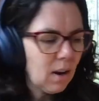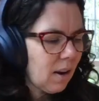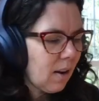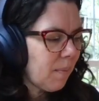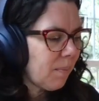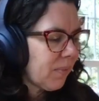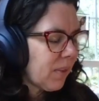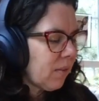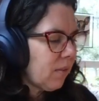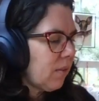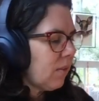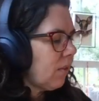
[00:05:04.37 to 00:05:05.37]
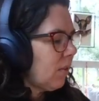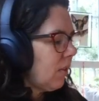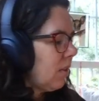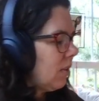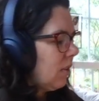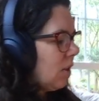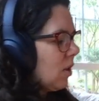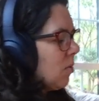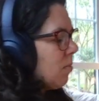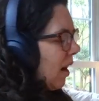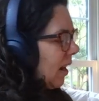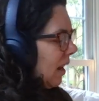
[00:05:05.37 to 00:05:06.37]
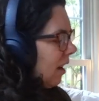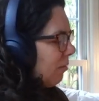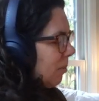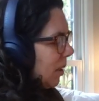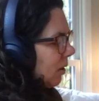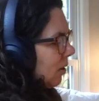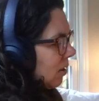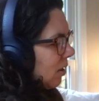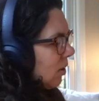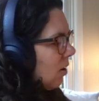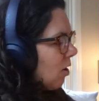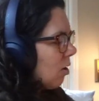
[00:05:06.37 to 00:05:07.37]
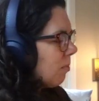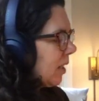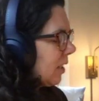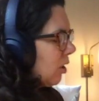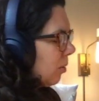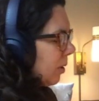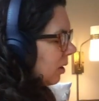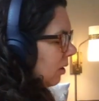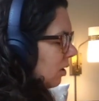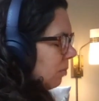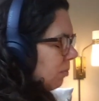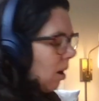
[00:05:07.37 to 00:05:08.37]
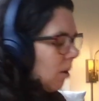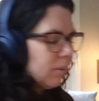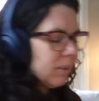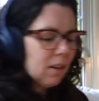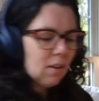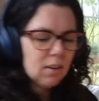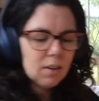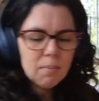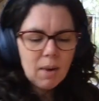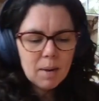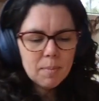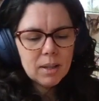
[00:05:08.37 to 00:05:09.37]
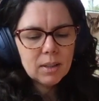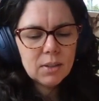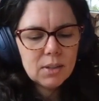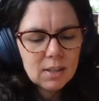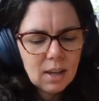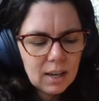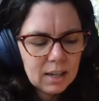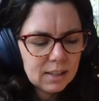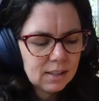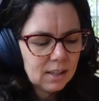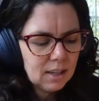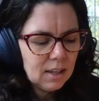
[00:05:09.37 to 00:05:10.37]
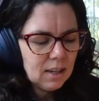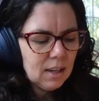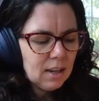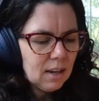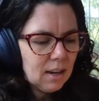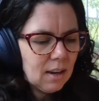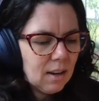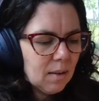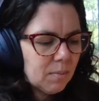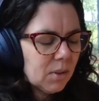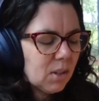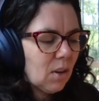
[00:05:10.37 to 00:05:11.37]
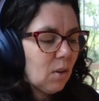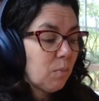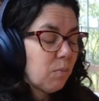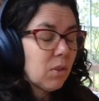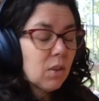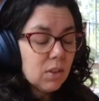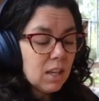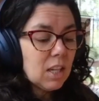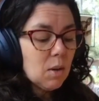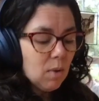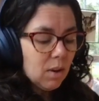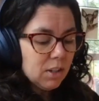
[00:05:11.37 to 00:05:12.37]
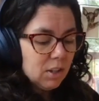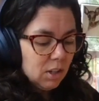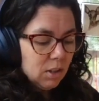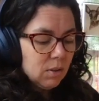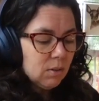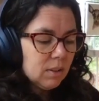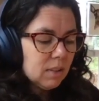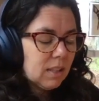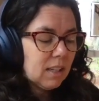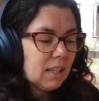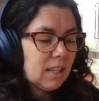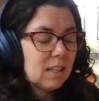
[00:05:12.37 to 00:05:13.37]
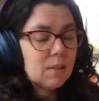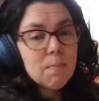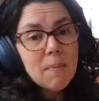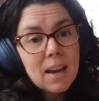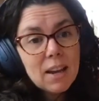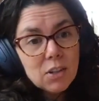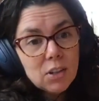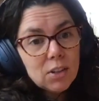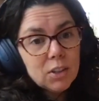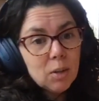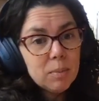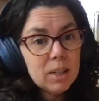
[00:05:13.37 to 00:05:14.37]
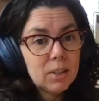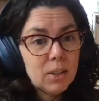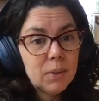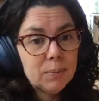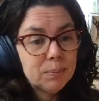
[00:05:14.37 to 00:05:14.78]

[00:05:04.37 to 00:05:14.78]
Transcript: um, you might have pillows at home and your pillows probably aren't my pillow size. Um, so the thing you want to do is measure your pillow.